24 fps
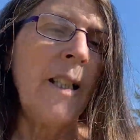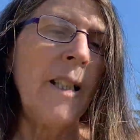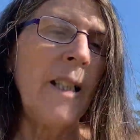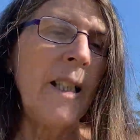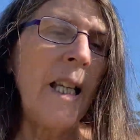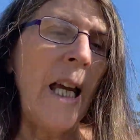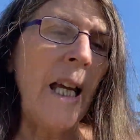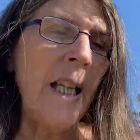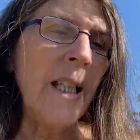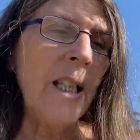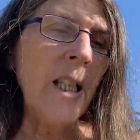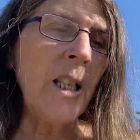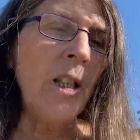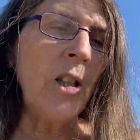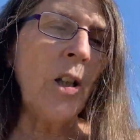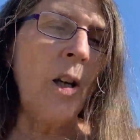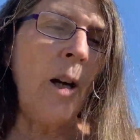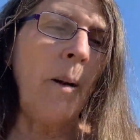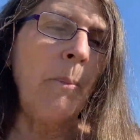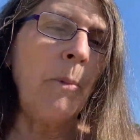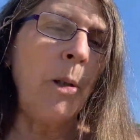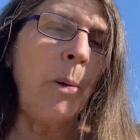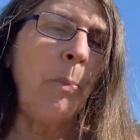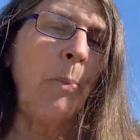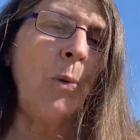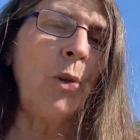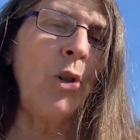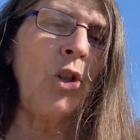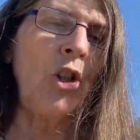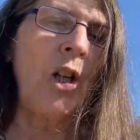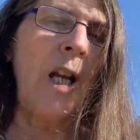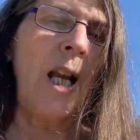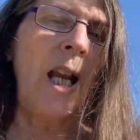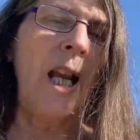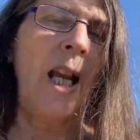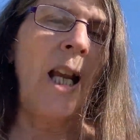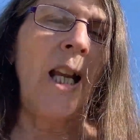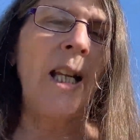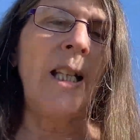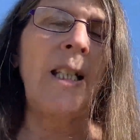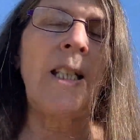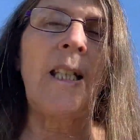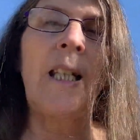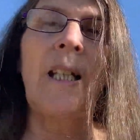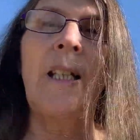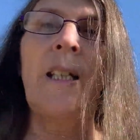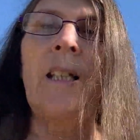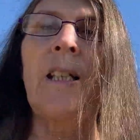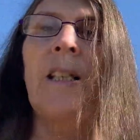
take the time to put your hand in